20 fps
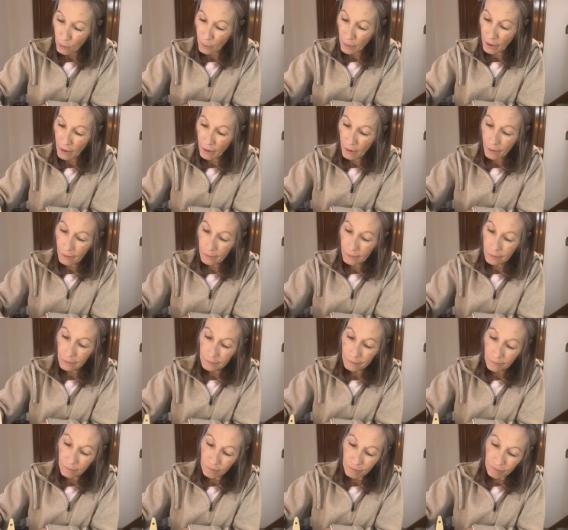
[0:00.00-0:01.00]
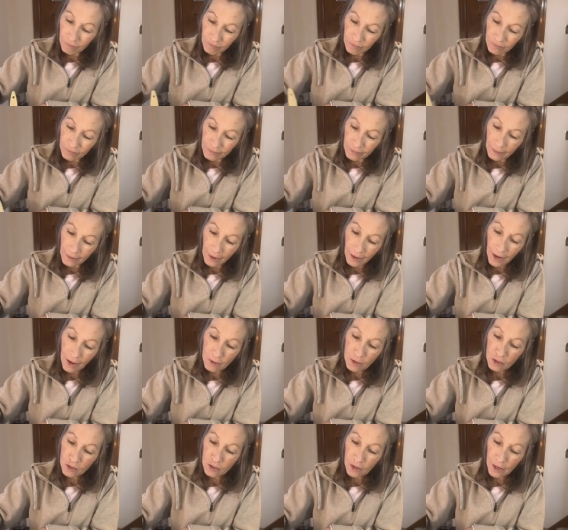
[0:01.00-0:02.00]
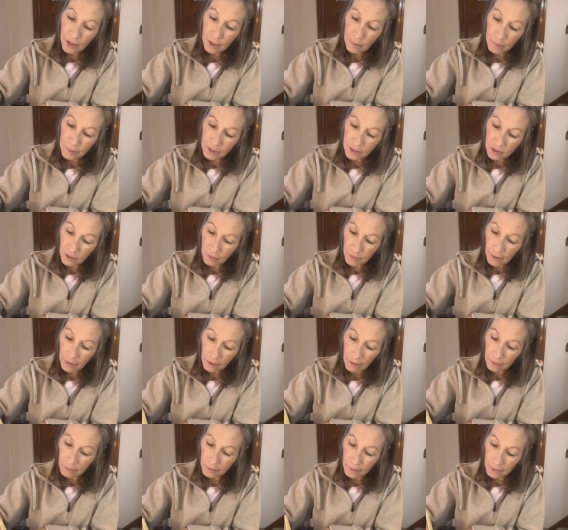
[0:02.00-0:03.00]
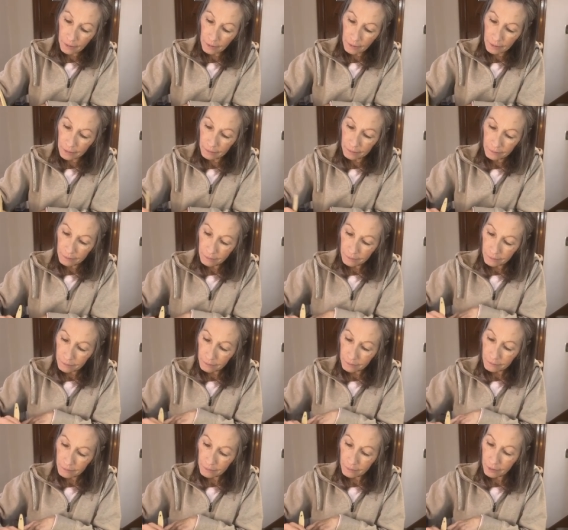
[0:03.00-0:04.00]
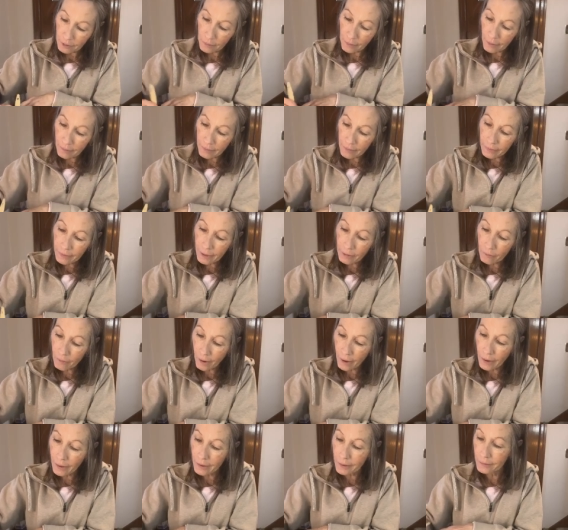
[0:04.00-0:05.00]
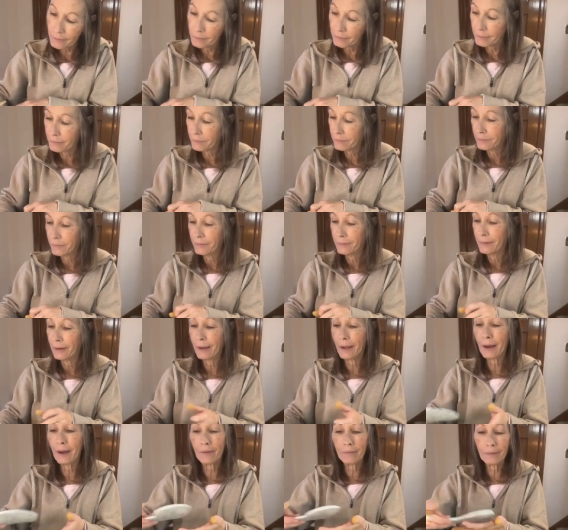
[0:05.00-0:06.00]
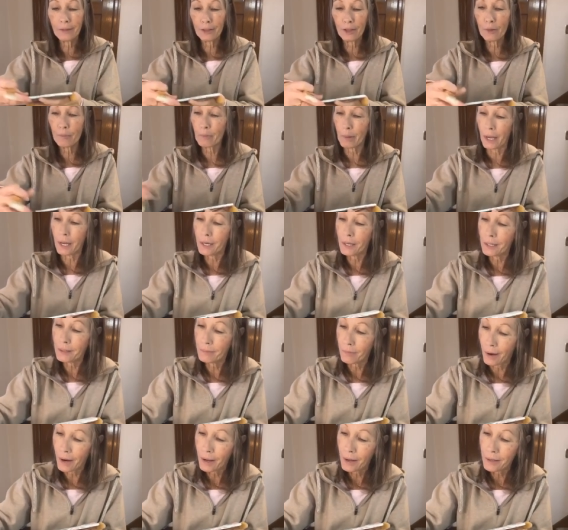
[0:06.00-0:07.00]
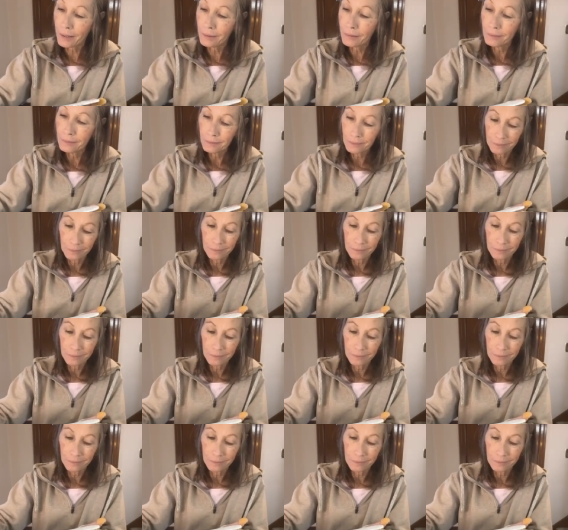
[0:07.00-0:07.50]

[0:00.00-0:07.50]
We all do. And I was trying to be so careful and do everything right, get everything painted right.